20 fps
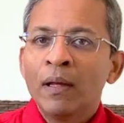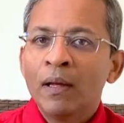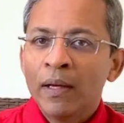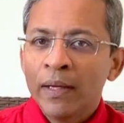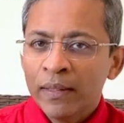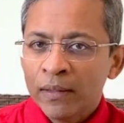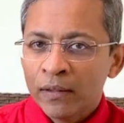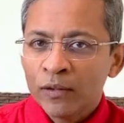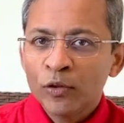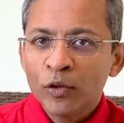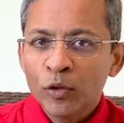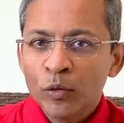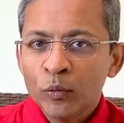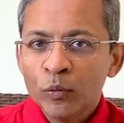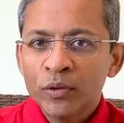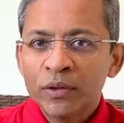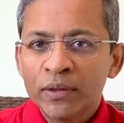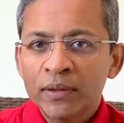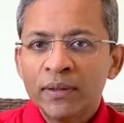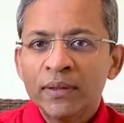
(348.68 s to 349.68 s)
In
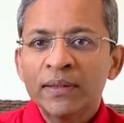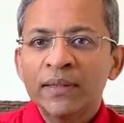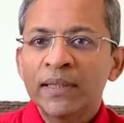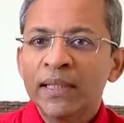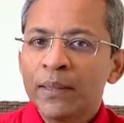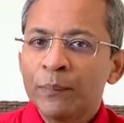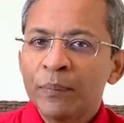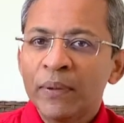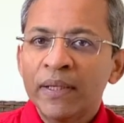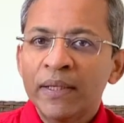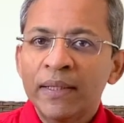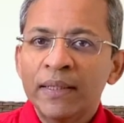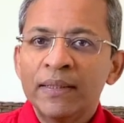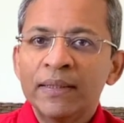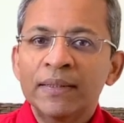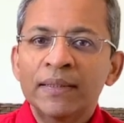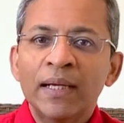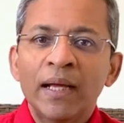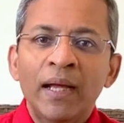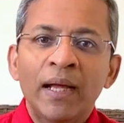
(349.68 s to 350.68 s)
conclusion, sleep
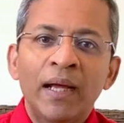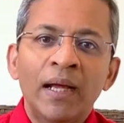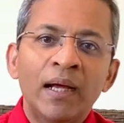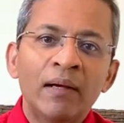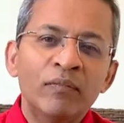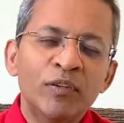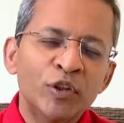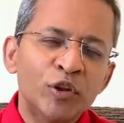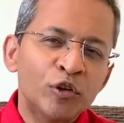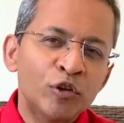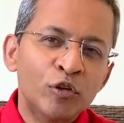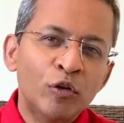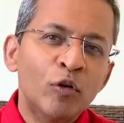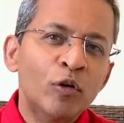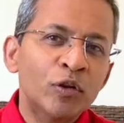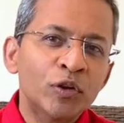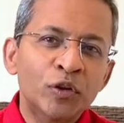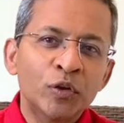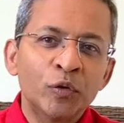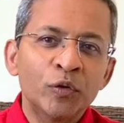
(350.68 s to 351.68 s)
lines have a strong
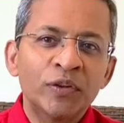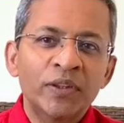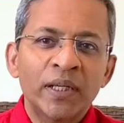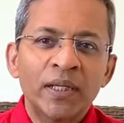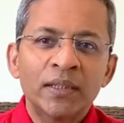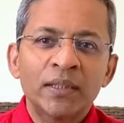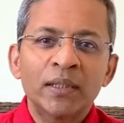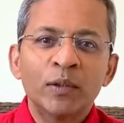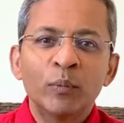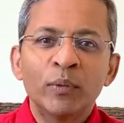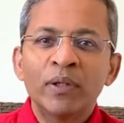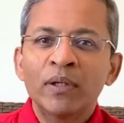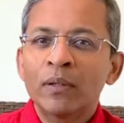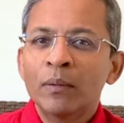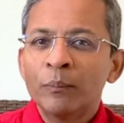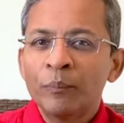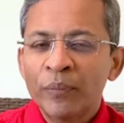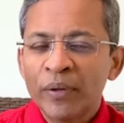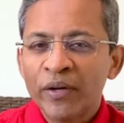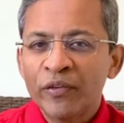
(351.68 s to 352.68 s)
association with
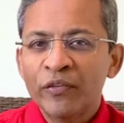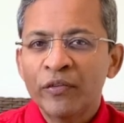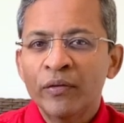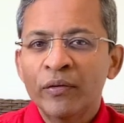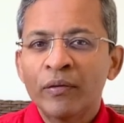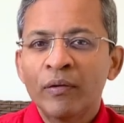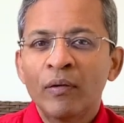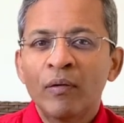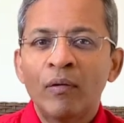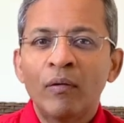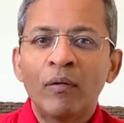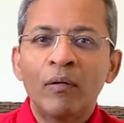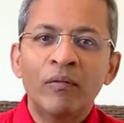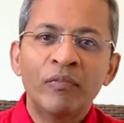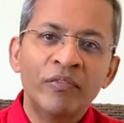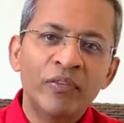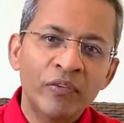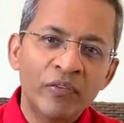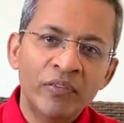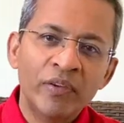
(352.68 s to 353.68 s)
compression
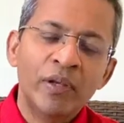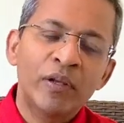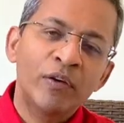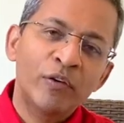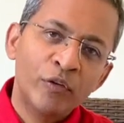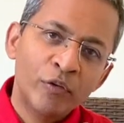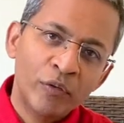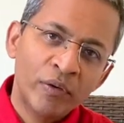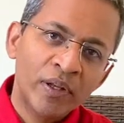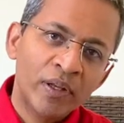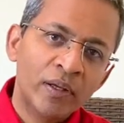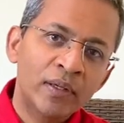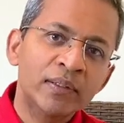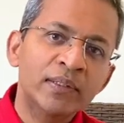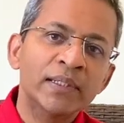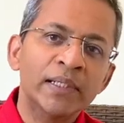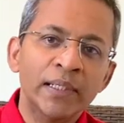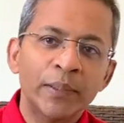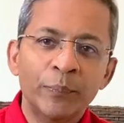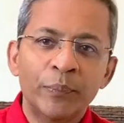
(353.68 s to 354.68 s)
of the skin during our
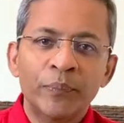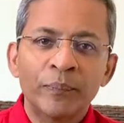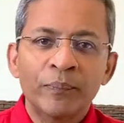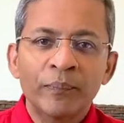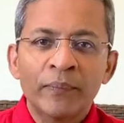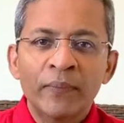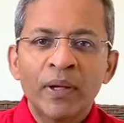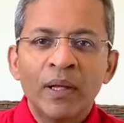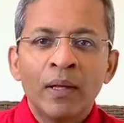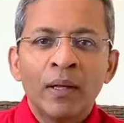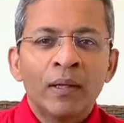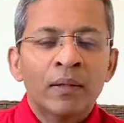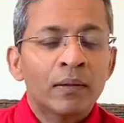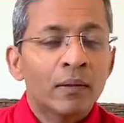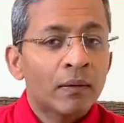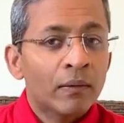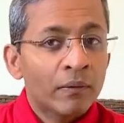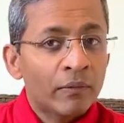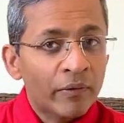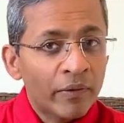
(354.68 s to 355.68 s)
sleep. There
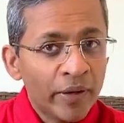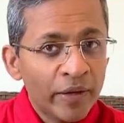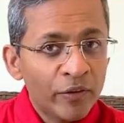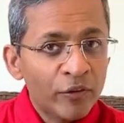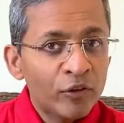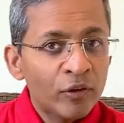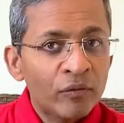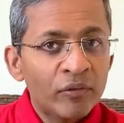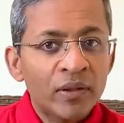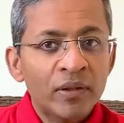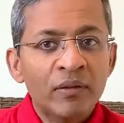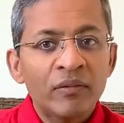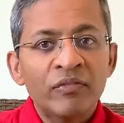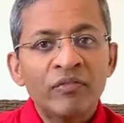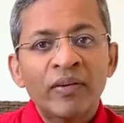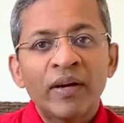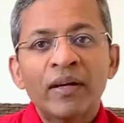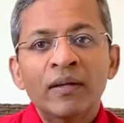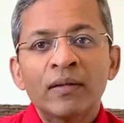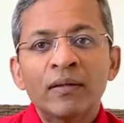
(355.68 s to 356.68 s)
are a range of other
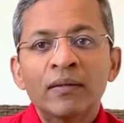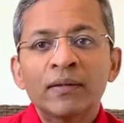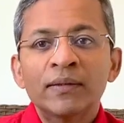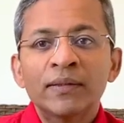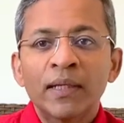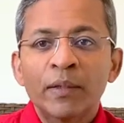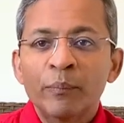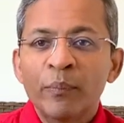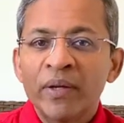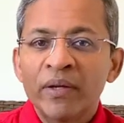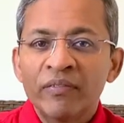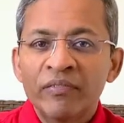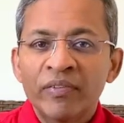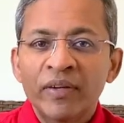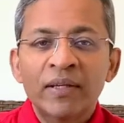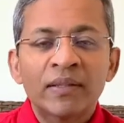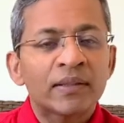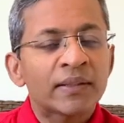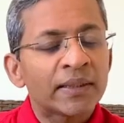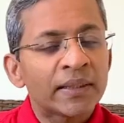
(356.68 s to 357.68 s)
factors that may
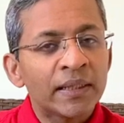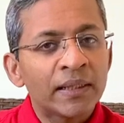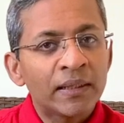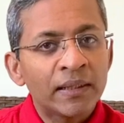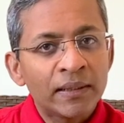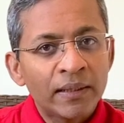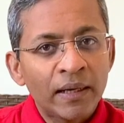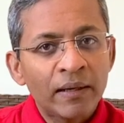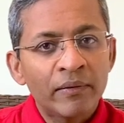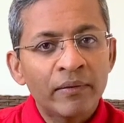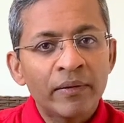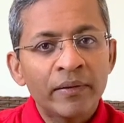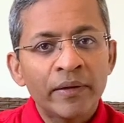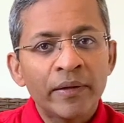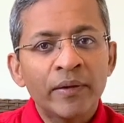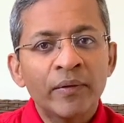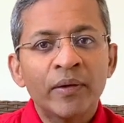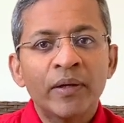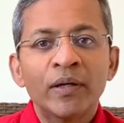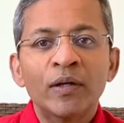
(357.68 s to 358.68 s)
affect skin
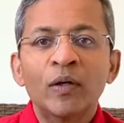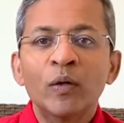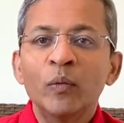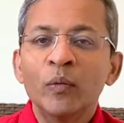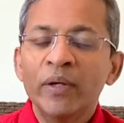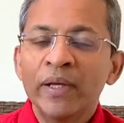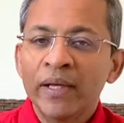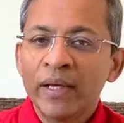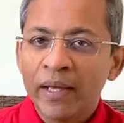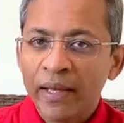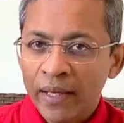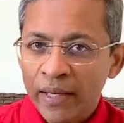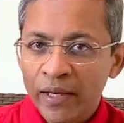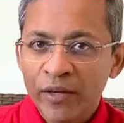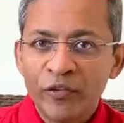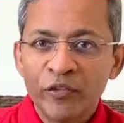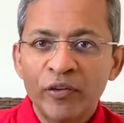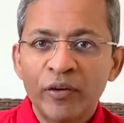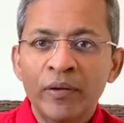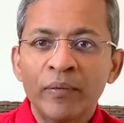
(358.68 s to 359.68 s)
integrity, including
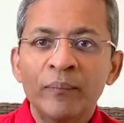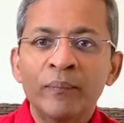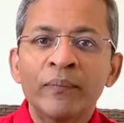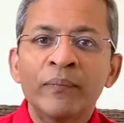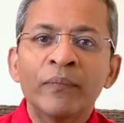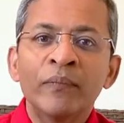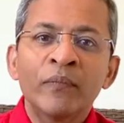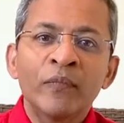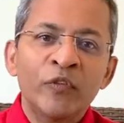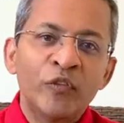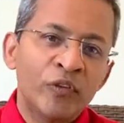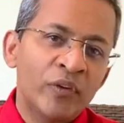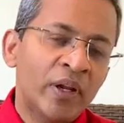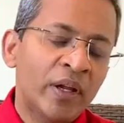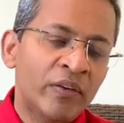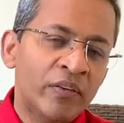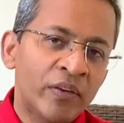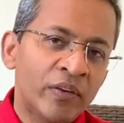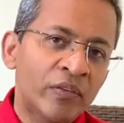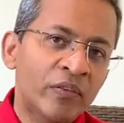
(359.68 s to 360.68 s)
aging,
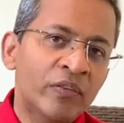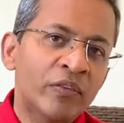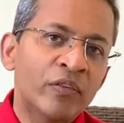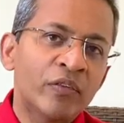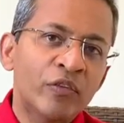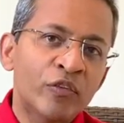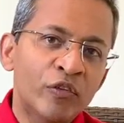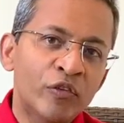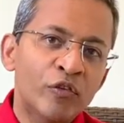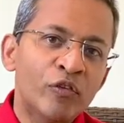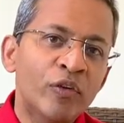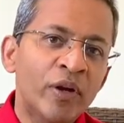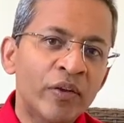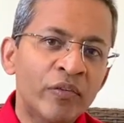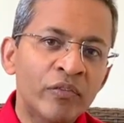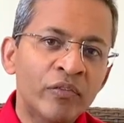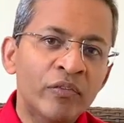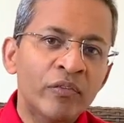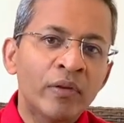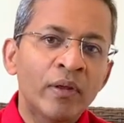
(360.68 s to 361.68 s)
genetics,
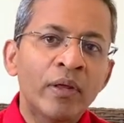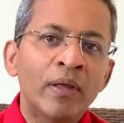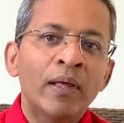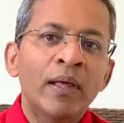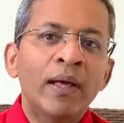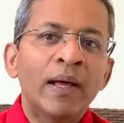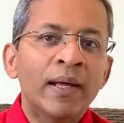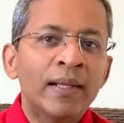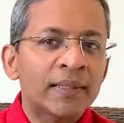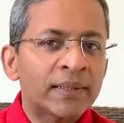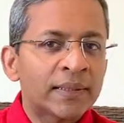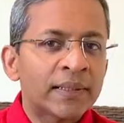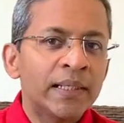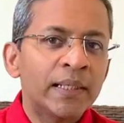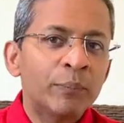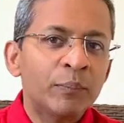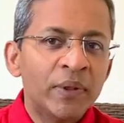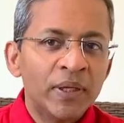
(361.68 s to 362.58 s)
stress, and sleep